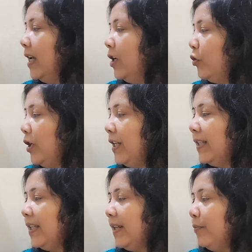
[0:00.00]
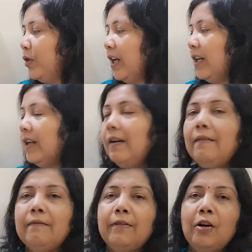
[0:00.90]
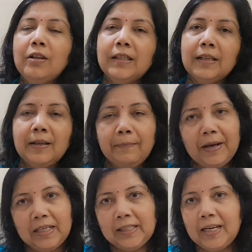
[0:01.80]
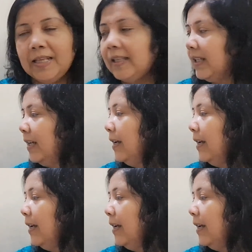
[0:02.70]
She is the subject. Was past tense.